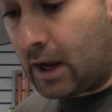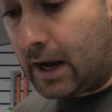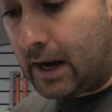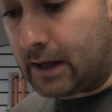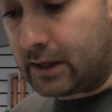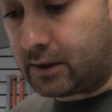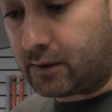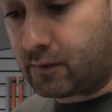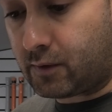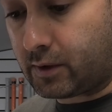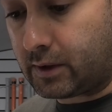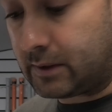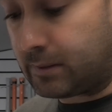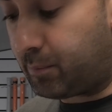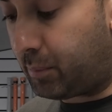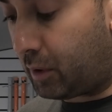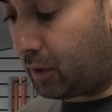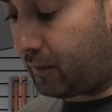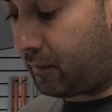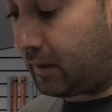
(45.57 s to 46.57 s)
and you've got this
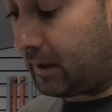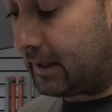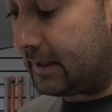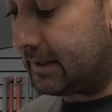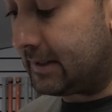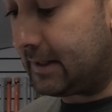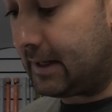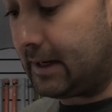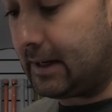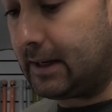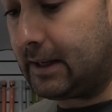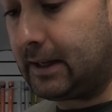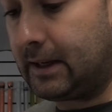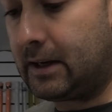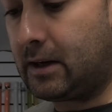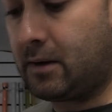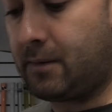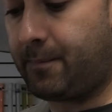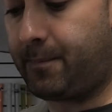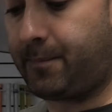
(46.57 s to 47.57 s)
butterfly stain
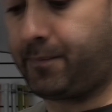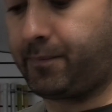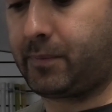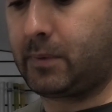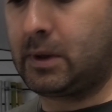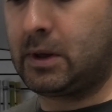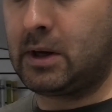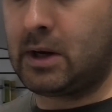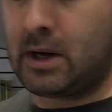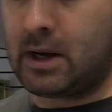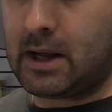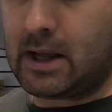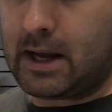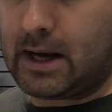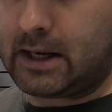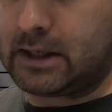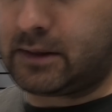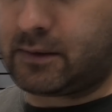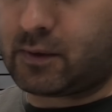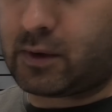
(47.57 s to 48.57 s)
here
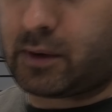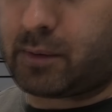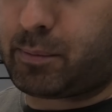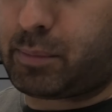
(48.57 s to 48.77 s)
and you've got the